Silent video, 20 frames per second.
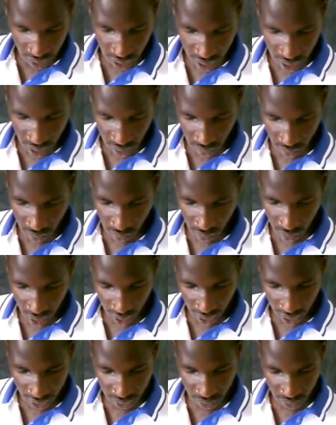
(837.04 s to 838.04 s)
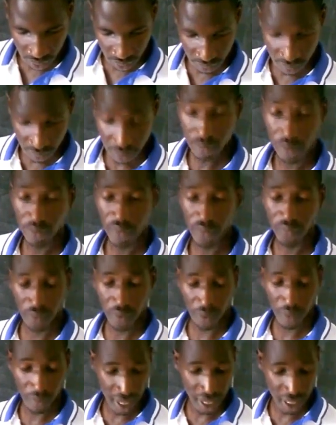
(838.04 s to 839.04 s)
in Google Classroom
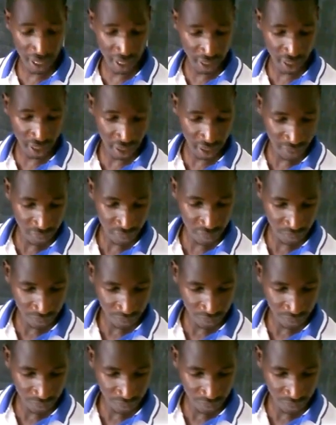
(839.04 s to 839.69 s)
for marking.